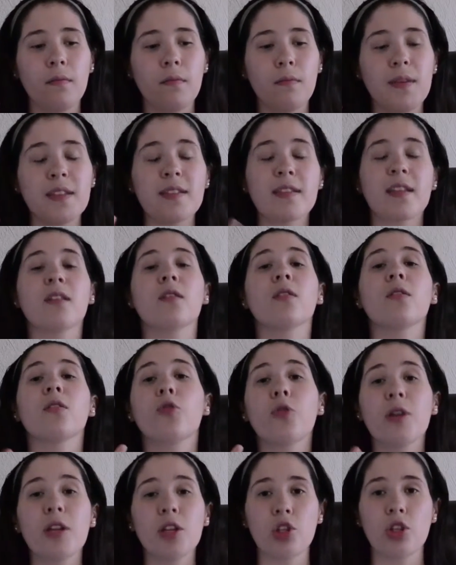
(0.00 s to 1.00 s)
mystical
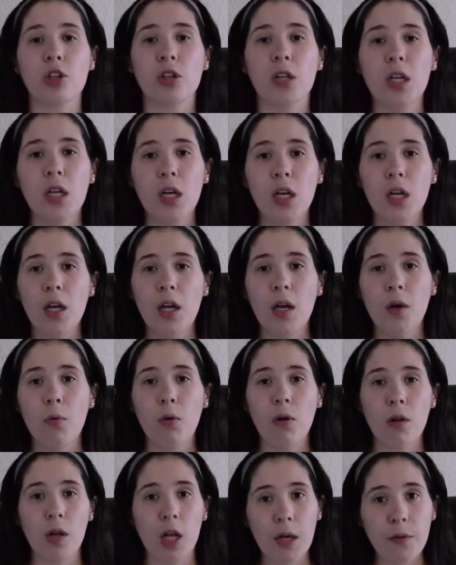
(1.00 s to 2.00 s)
creature
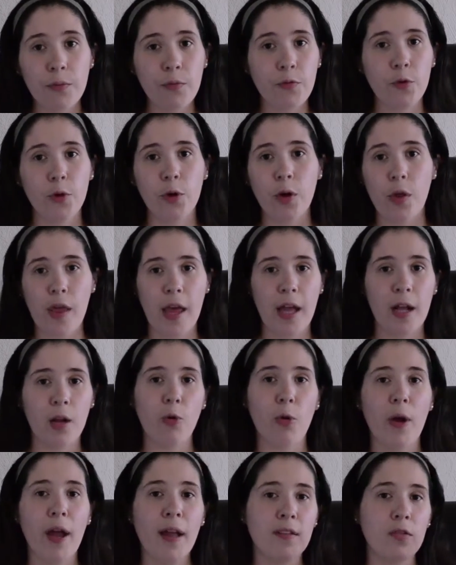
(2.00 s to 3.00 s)
will come forth and
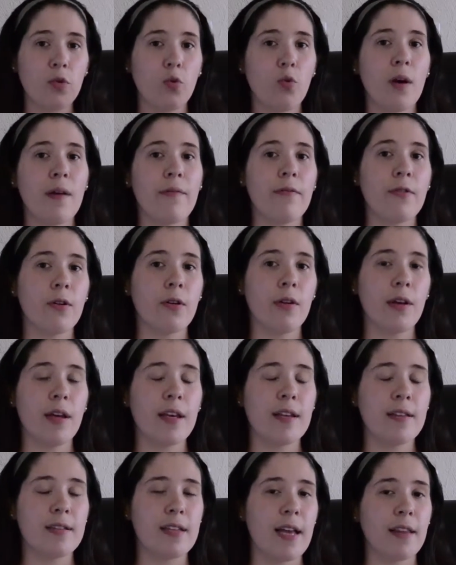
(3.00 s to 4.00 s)
grant whoever
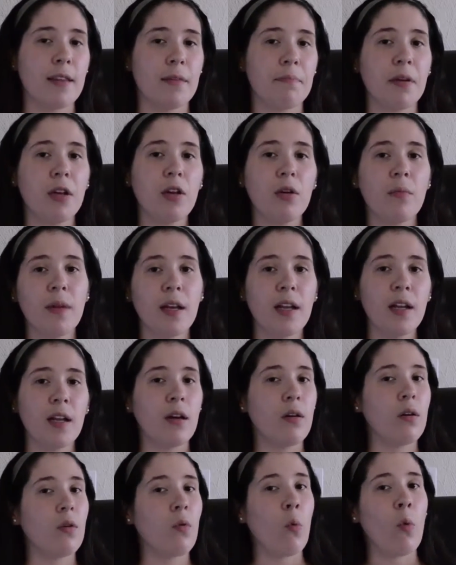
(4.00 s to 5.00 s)
is at the pyramid
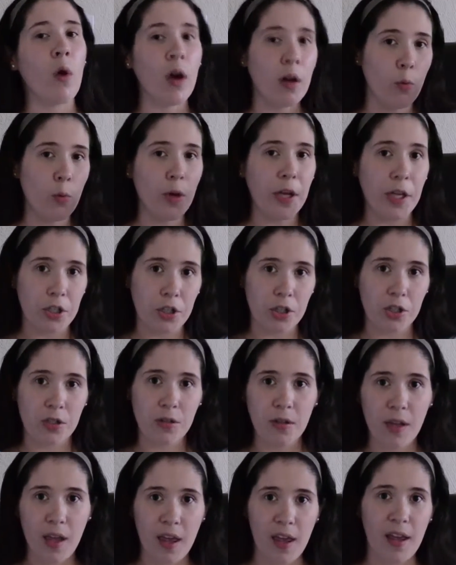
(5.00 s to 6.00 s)
one wish.
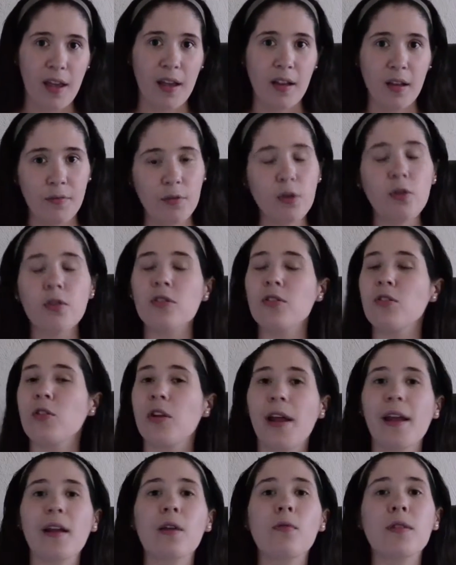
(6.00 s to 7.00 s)
And of course
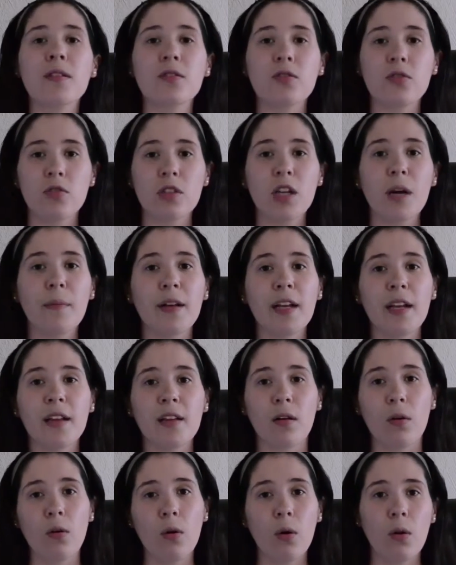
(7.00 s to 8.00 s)
Lord Hater wants to dominate
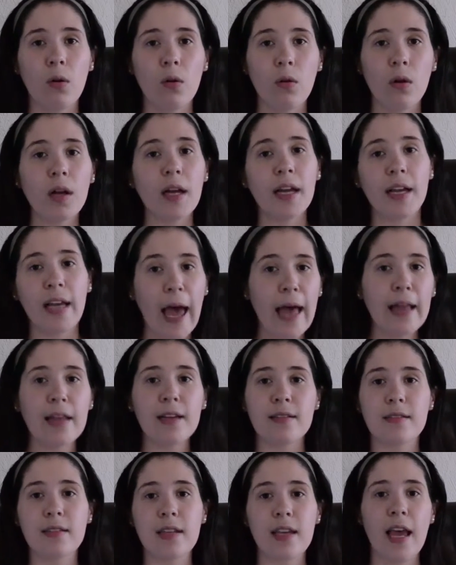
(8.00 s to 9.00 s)
the whole
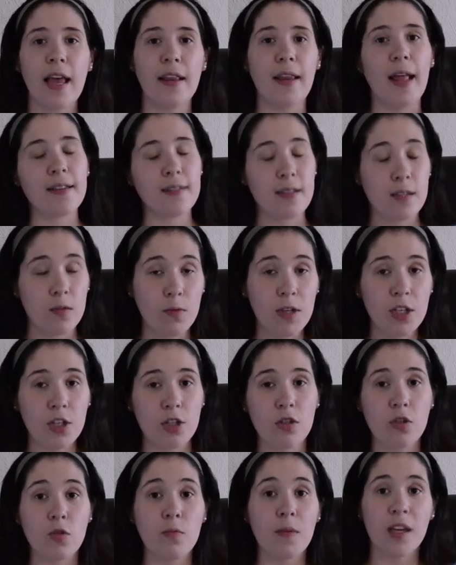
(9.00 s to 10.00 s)
galaxy, and that's his
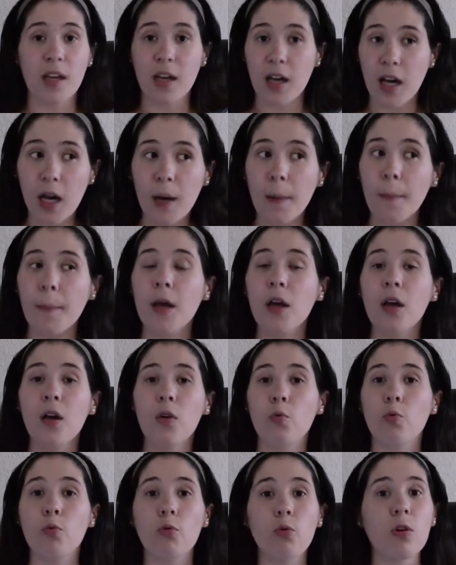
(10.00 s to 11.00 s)
wish, to become
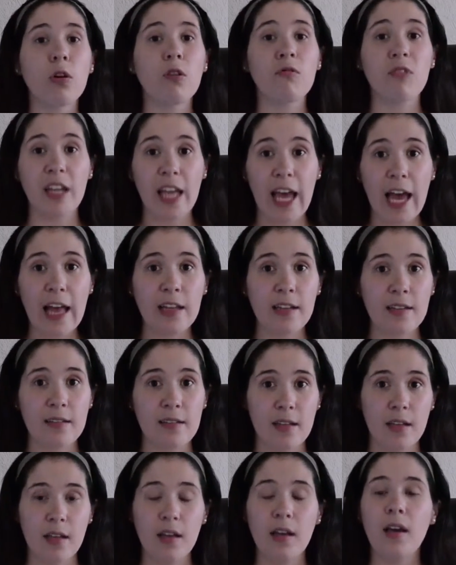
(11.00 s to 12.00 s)
ruler of the
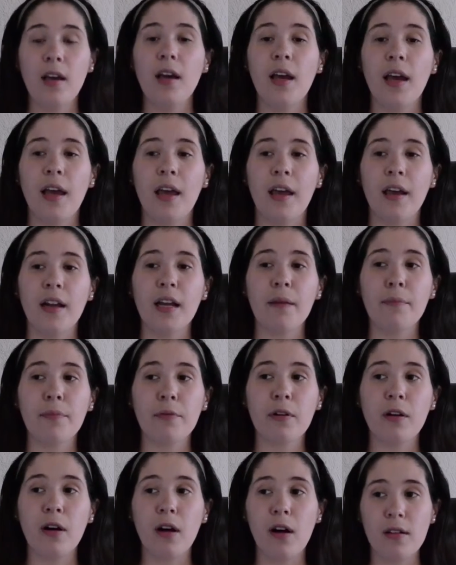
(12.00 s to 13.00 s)
galaxy. And
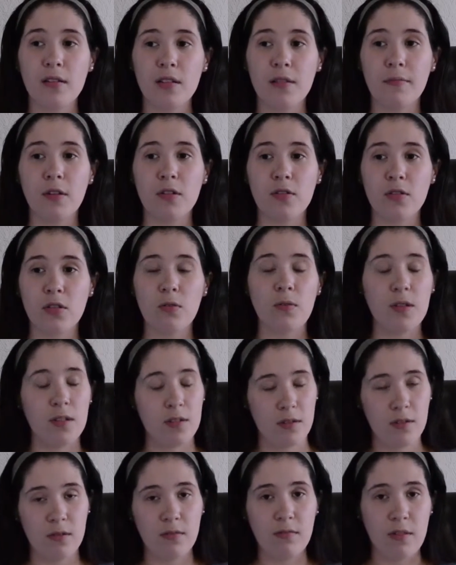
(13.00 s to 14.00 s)
Emperor Awesome also
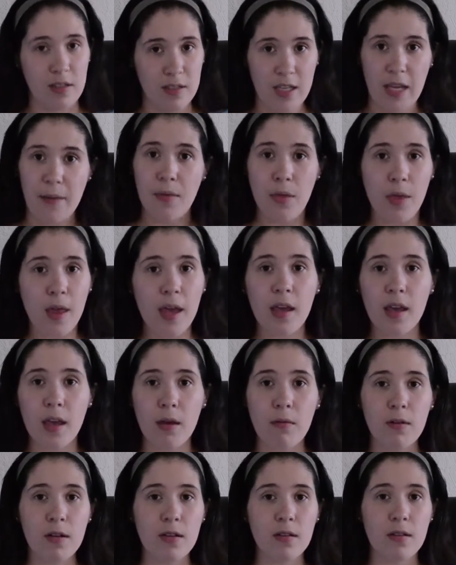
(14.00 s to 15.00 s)
wants the same thing.
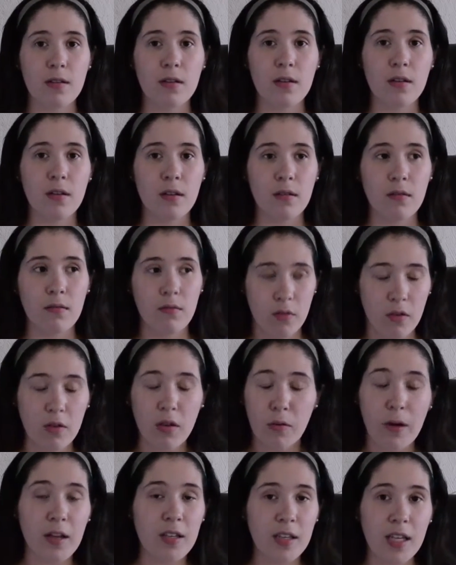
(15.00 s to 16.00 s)
He wants
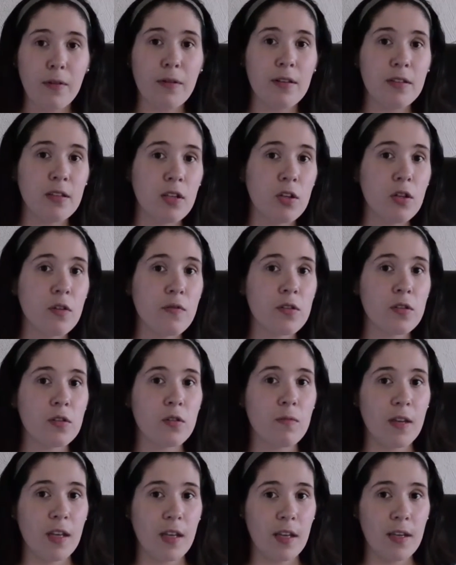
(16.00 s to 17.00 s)
he wants the universe
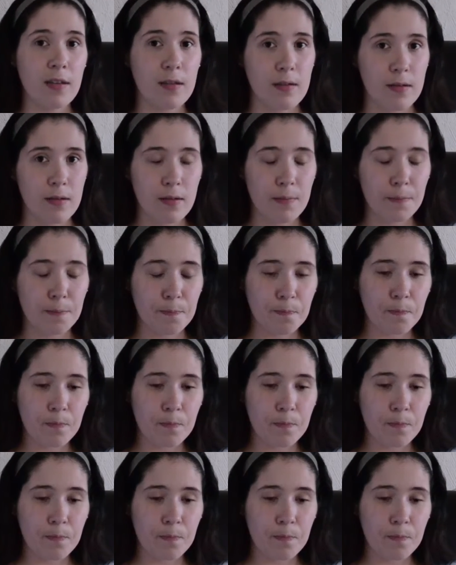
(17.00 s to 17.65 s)
to be his.